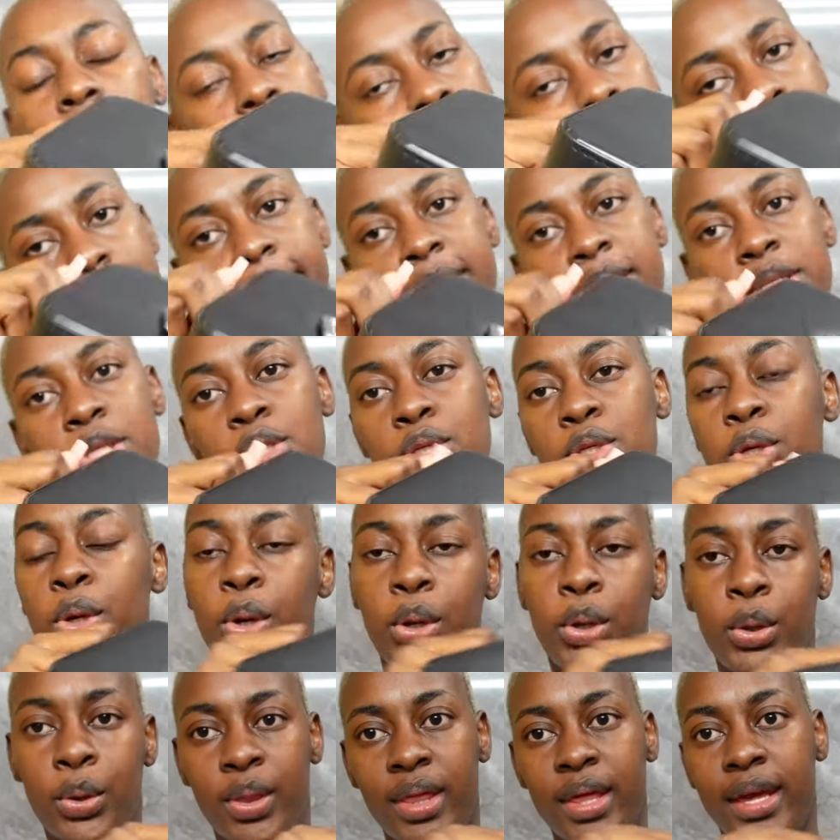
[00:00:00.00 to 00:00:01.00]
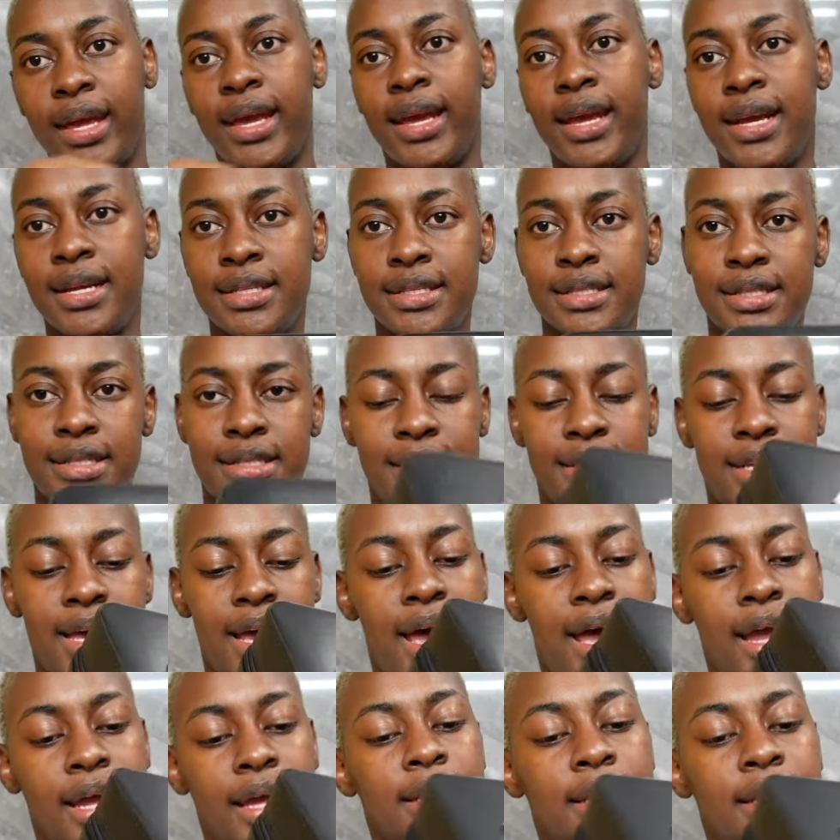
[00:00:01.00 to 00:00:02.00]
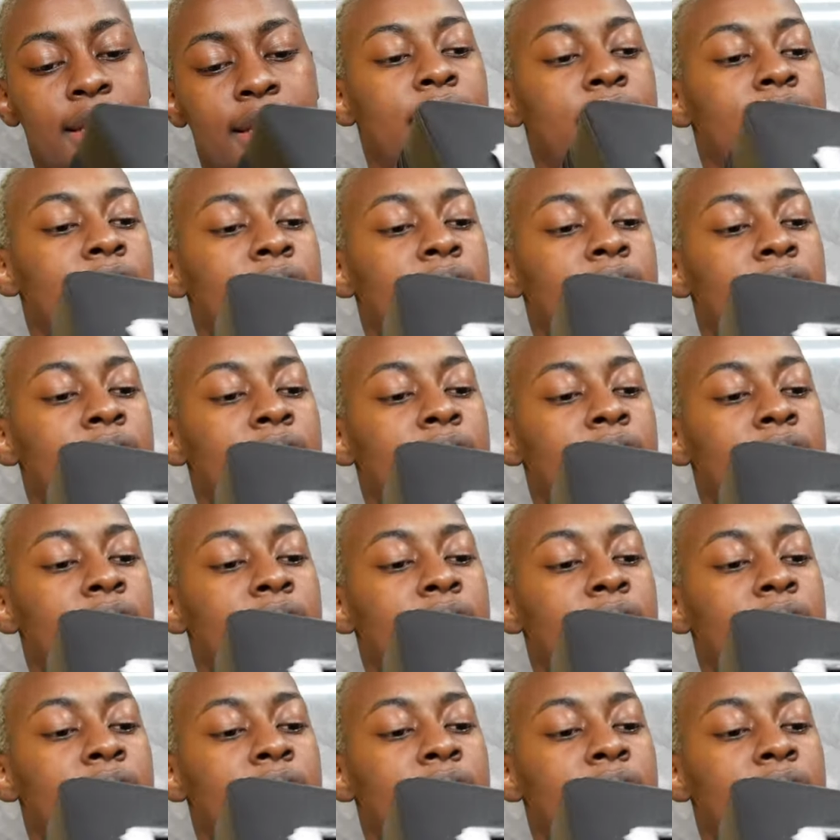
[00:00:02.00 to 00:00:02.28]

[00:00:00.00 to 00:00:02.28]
let me show you the inside.